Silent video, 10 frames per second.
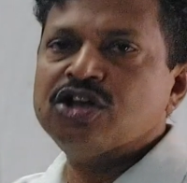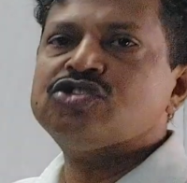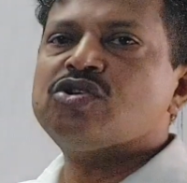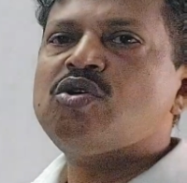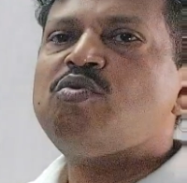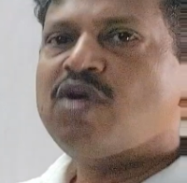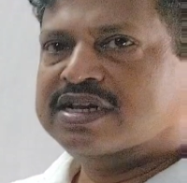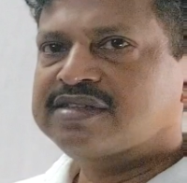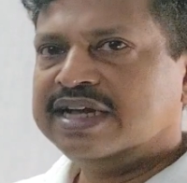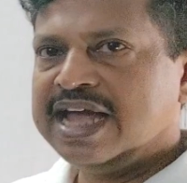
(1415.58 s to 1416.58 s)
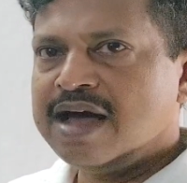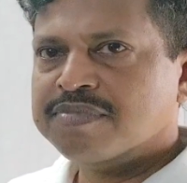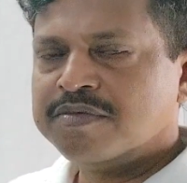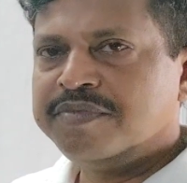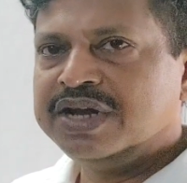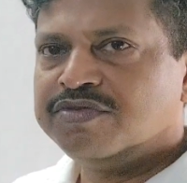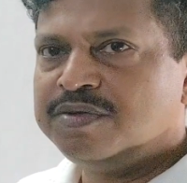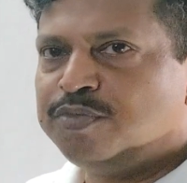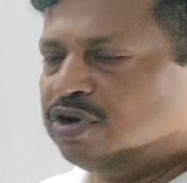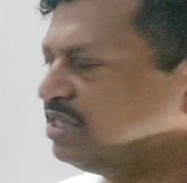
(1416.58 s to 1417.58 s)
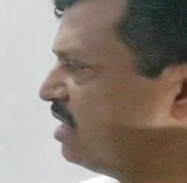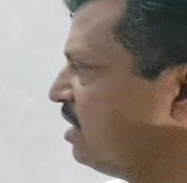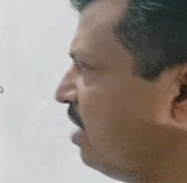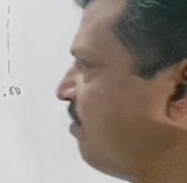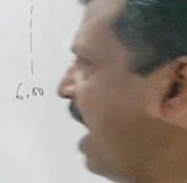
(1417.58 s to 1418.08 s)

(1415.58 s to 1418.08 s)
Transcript: So what is the gap between police and thief